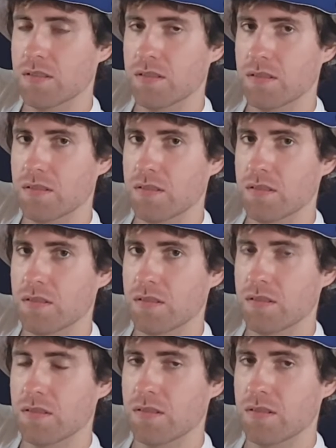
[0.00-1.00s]

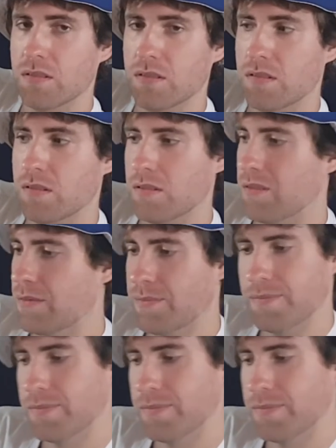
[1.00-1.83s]
No one is speaking in this clip.